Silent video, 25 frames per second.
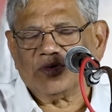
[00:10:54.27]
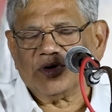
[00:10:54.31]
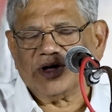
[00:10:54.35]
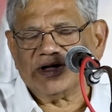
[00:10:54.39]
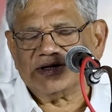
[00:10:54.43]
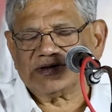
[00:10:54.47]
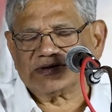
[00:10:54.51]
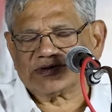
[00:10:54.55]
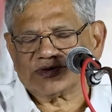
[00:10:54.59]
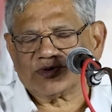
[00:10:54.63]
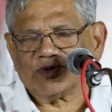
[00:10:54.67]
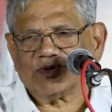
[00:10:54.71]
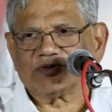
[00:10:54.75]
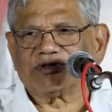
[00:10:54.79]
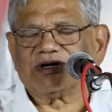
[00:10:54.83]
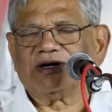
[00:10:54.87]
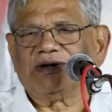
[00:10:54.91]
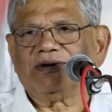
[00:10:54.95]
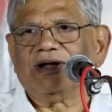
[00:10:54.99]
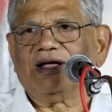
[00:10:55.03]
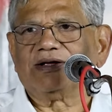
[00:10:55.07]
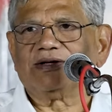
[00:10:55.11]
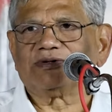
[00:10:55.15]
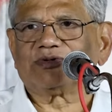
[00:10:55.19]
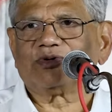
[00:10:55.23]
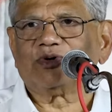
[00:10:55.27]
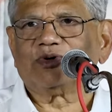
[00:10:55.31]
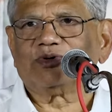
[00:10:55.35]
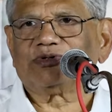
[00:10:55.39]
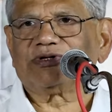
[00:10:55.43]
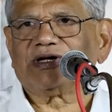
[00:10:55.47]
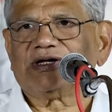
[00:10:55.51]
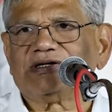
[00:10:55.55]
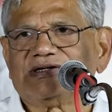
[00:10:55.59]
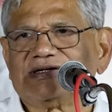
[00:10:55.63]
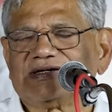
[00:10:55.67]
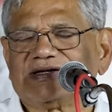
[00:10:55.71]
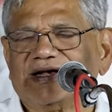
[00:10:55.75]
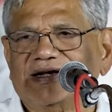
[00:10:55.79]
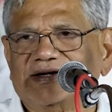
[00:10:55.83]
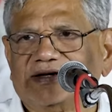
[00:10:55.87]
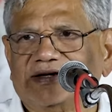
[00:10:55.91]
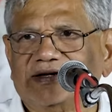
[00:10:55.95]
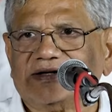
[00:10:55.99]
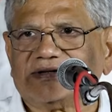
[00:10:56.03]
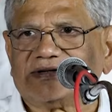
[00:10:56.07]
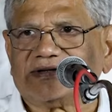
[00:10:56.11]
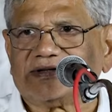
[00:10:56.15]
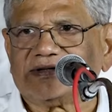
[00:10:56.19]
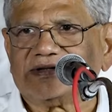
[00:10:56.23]
his social
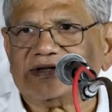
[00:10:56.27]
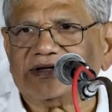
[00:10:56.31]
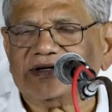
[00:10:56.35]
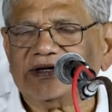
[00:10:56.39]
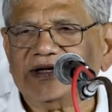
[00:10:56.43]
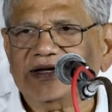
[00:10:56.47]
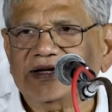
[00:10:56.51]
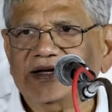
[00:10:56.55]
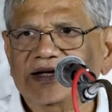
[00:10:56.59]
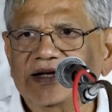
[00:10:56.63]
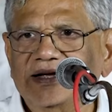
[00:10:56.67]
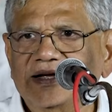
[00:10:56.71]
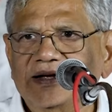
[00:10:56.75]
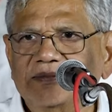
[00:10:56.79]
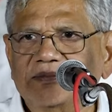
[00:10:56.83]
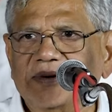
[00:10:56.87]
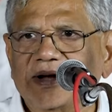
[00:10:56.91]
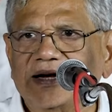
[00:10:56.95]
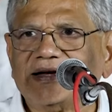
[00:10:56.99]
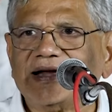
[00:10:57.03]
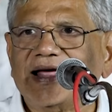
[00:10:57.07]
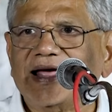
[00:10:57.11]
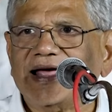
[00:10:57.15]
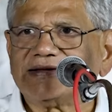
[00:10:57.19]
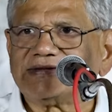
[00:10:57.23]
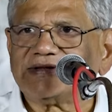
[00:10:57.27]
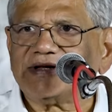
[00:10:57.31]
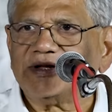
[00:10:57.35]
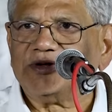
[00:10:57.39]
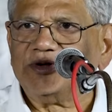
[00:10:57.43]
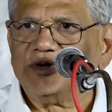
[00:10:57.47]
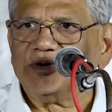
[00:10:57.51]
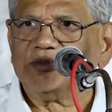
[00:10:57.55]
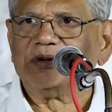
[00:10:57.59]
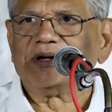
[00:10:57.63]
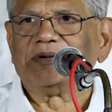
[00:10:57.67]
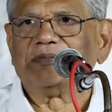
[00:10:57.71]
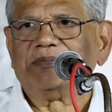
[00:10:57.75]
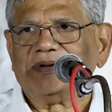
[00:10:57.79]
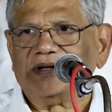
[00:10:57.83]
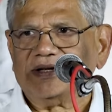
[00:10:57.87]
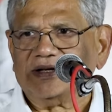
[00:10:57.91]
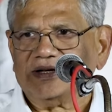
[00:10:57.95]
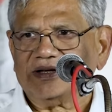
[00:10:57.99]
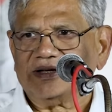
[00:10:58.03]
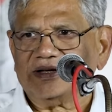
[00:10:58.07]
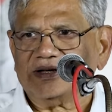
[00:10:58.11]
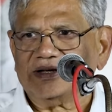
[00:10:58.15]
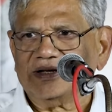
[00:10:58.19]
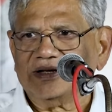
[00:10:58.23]
status, but as a human
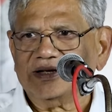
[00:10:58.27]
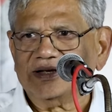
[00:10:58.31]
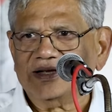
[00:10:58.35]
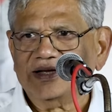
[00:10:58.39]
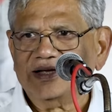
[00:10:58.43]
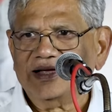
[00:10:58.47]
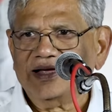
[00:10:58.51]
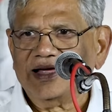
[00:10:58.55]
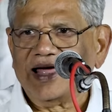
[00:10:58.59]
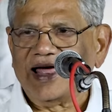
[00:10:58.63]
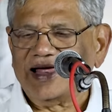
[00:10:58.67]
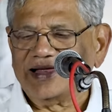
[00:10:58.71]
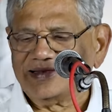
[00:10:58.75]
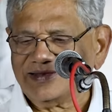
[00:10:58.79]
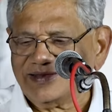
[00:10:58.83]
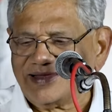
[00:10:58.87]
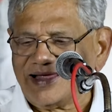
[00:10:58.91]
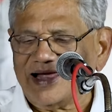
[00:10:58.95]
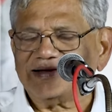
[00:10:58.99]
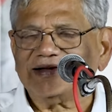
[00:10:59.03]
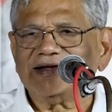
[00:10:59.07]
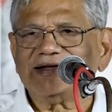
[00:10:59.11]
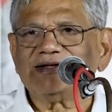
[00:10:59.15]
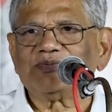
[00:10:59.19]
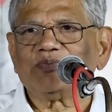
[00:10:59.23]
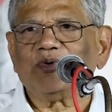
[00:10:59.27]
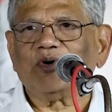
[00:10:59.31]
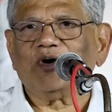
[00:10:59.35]
being. And that is